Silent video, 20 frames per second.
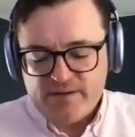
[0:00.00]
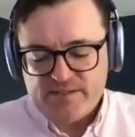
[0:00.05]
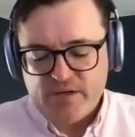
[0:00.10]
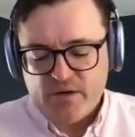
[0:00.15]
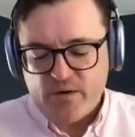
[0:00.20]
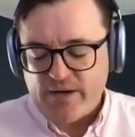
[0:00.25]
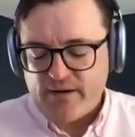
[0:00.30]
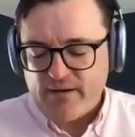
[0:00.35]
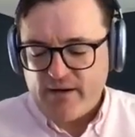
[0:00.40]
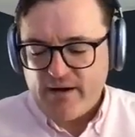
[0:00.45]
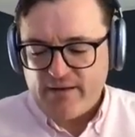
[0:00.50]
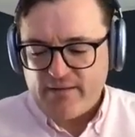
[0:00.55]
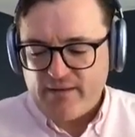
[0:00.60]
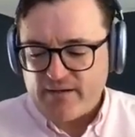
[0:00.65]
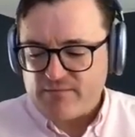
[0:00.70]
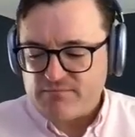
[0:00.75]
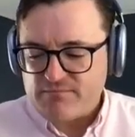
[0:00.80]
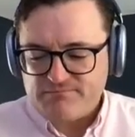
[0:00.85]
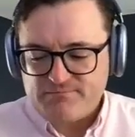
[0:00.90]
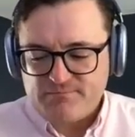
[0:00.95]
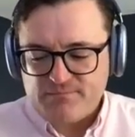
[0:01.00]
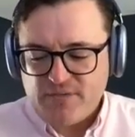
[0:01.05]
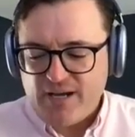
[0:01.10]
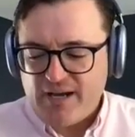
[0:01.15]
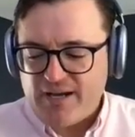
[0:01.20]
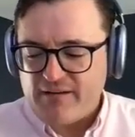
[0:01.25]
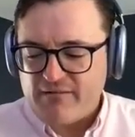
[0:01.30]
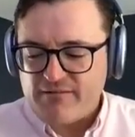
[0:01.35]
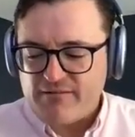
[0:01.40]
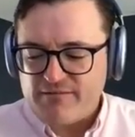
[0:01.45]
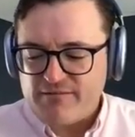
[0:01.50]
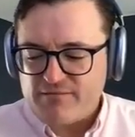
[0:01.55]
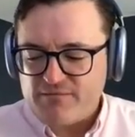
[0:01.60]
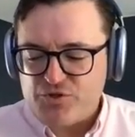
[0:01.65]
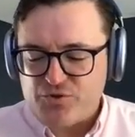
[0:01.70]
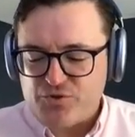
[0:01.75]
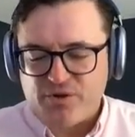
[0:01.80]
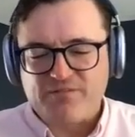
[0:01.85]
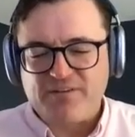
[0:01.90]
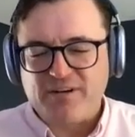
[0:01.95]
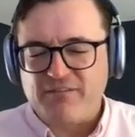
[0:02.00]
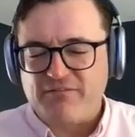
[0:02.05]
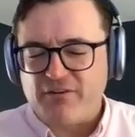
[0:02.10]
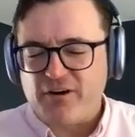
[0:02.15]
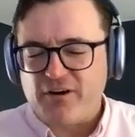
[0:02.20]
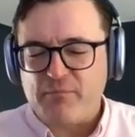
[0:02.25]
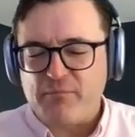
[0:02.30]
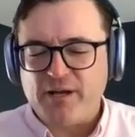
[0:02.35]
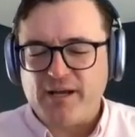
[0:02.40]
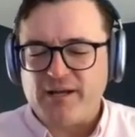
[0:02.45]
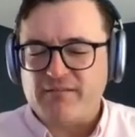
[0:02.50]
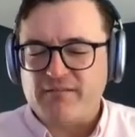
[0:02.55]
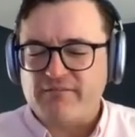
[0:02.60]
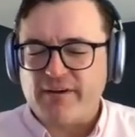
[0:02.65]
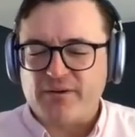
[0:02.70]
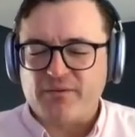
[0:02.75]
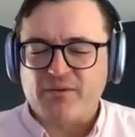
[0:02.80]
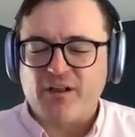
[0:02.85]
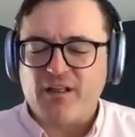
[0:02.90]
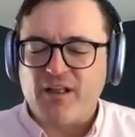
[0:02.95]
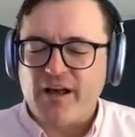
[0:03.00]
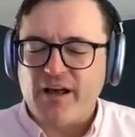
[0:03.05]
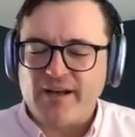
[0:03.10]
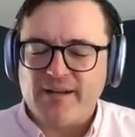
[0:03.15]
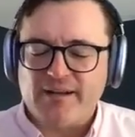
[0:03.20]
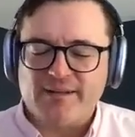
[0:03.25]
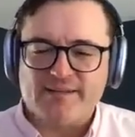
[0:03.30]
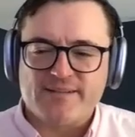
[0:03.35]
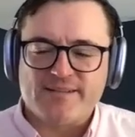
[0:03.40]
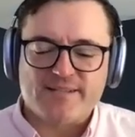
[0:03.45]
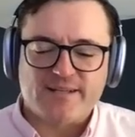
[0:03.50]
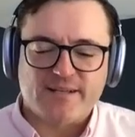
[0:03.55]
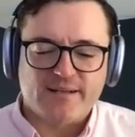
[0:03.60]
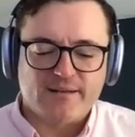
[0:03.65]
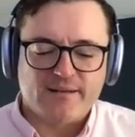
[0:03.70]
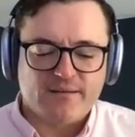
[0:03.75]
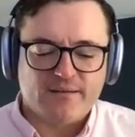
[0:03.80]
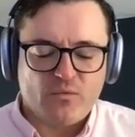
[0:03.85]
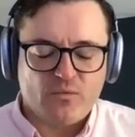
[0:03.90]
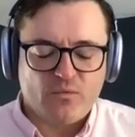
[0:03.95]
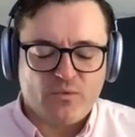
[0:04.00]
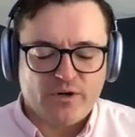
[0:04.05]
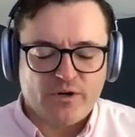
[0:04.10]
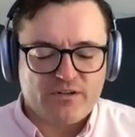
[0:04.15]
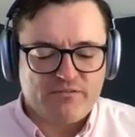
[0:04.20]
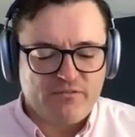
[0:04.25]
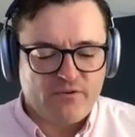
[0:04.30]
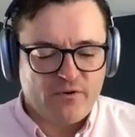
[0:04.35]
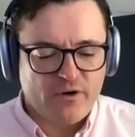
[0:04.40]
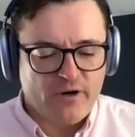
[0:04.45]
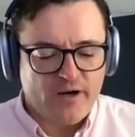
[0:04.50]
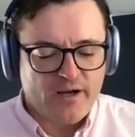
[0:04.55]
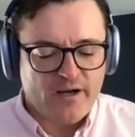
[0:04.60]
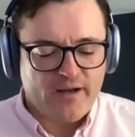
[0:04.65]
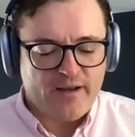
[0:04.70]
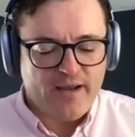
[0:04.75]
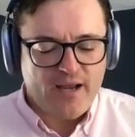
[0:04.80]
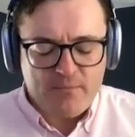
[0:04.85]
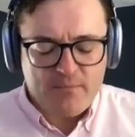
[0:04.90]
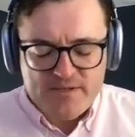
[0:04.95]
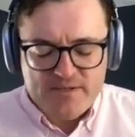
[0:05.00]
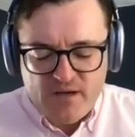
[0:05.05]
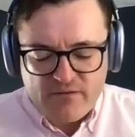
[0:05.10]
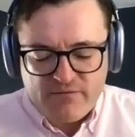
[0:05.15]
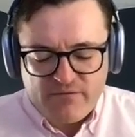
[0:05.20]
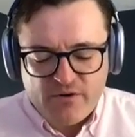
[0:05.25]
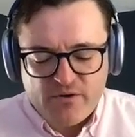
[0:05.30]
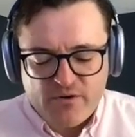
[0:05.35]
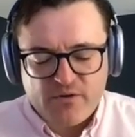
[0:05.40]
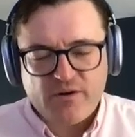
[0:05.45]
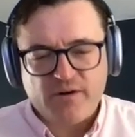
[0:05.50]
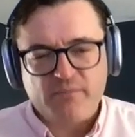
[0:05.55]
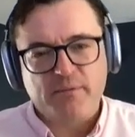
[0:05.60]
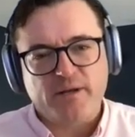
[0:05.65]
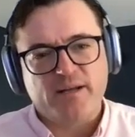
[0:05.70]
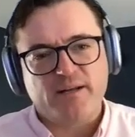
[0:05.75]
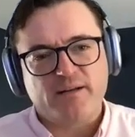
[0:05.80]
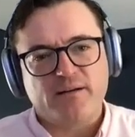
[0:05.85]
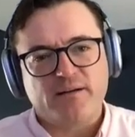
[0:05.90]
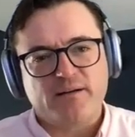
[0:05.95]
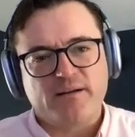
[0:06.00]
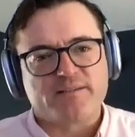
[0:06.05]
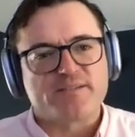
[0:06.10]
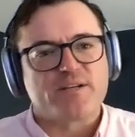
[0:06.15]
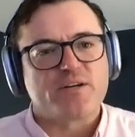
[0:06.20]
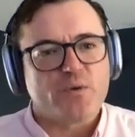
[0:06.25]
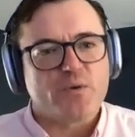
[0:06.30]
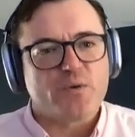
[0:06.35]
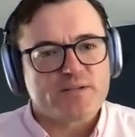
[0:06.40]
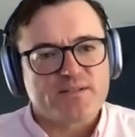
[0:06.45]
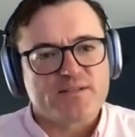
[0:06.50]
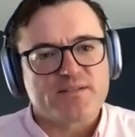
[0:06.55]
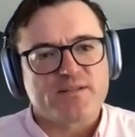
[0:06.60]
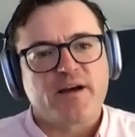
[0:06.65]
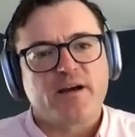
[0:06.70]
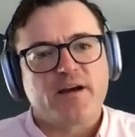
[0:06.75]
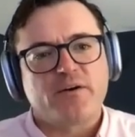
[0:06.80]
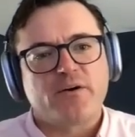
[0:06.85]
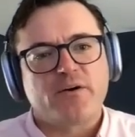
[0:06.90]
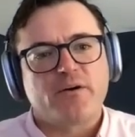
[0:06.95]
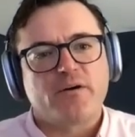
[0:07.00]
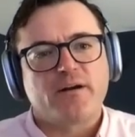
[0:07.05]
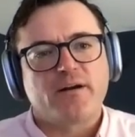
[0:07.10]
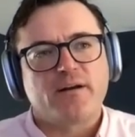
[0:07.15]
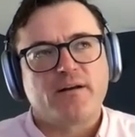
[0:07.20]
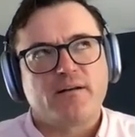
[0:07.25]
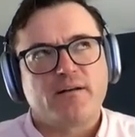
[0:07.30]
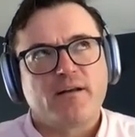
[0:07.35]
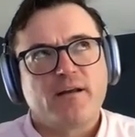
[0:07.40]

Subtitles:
So I then kind of drifted for a bit and found clients and worked for Amazon for a bit as a UX designer,